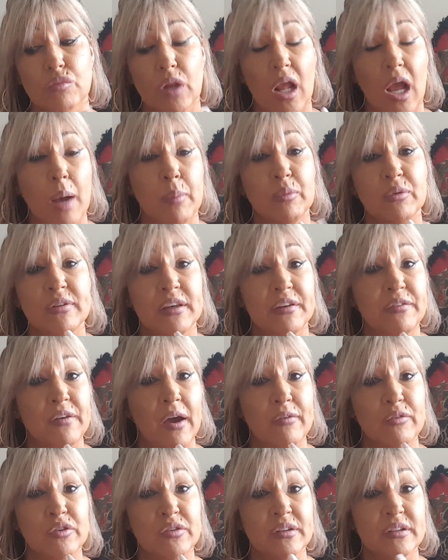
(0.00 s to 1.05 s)
I'm going to say
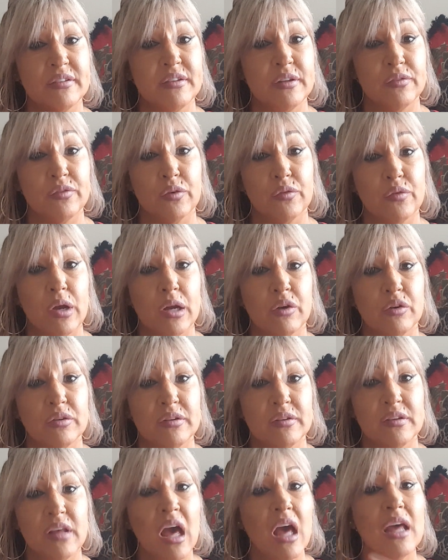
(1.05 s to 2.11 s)
5 or 6 different
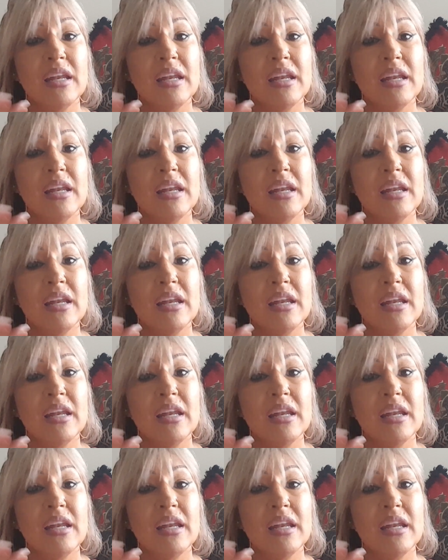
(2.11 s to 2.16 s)
fragrances.